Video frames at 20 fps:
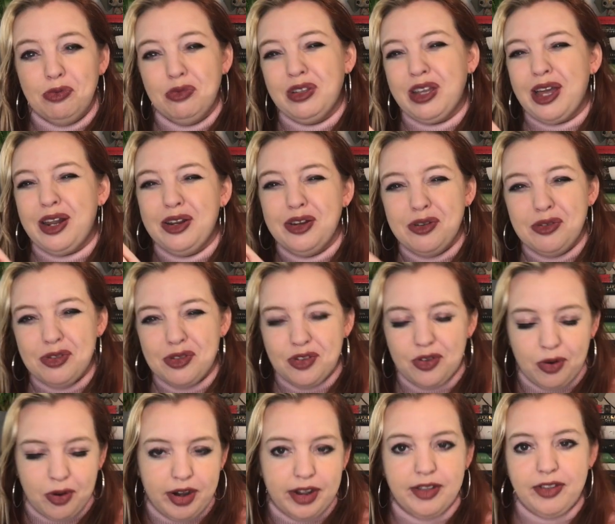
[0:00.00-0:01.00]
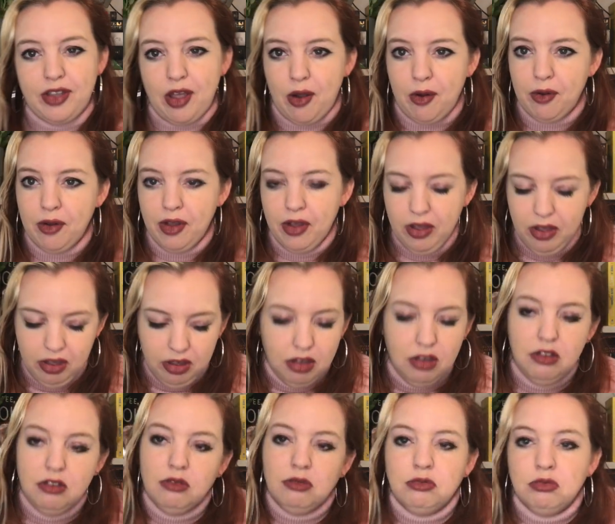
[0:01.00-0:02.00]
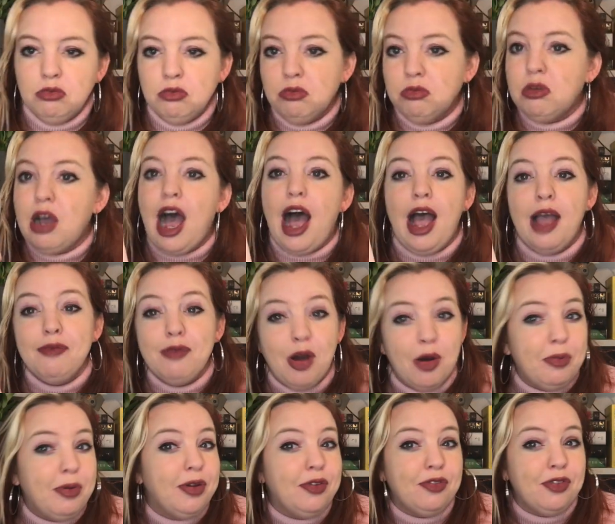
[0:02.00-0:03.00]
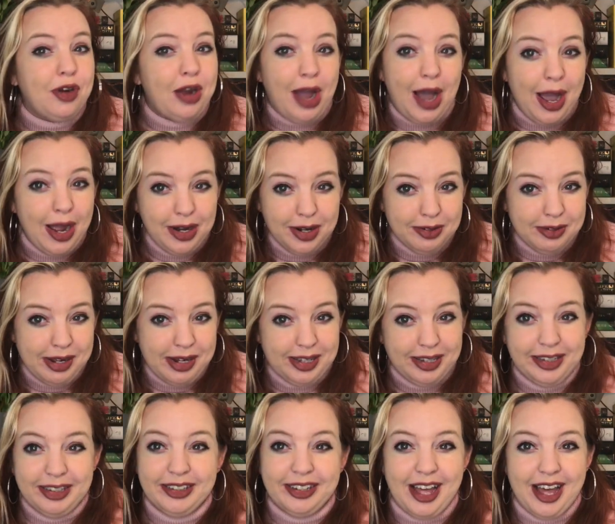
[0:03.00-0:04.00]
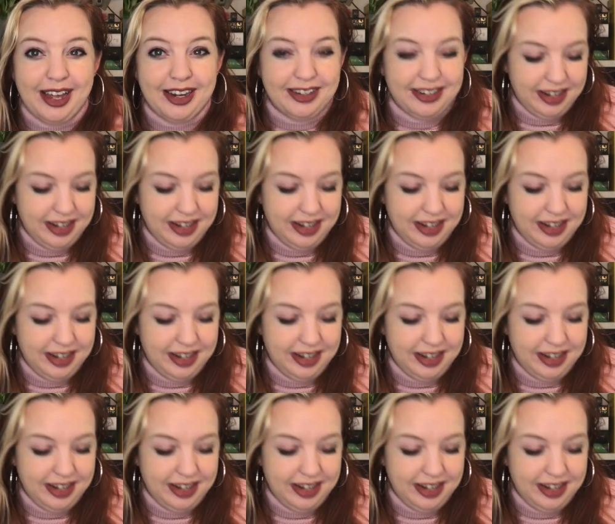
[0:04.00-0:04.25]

kind of knew the story, so I'm hoping for a higher rating than that.